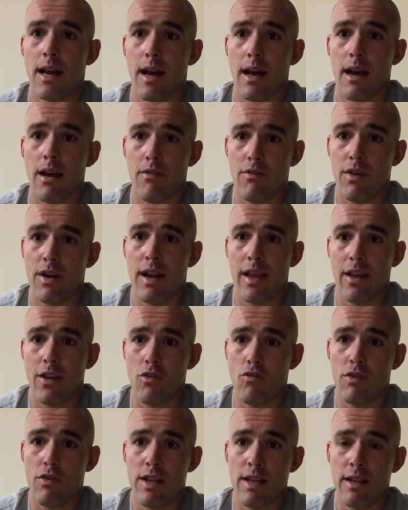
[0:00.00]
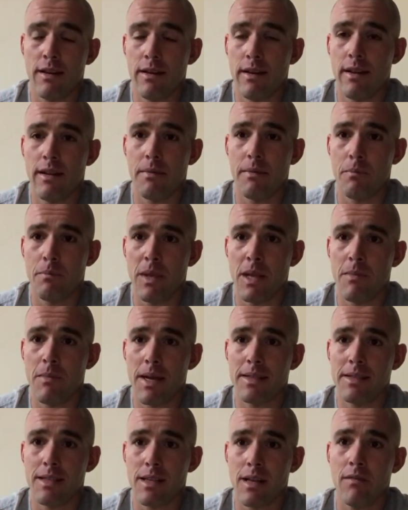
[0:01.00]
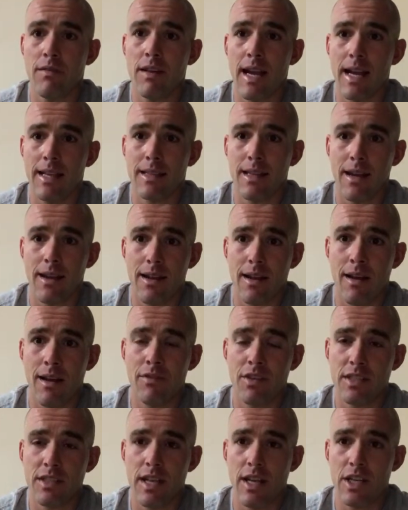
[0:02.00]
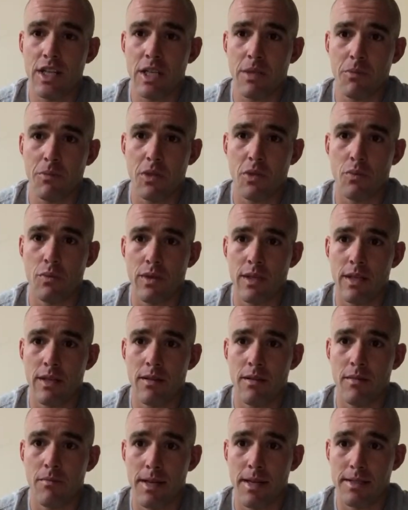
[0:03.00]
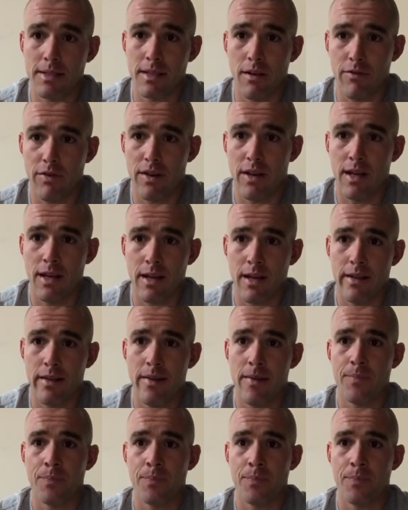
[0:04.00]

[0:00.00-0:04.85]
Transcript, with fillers: I already agreed. Me and myself had that conversation between myself and I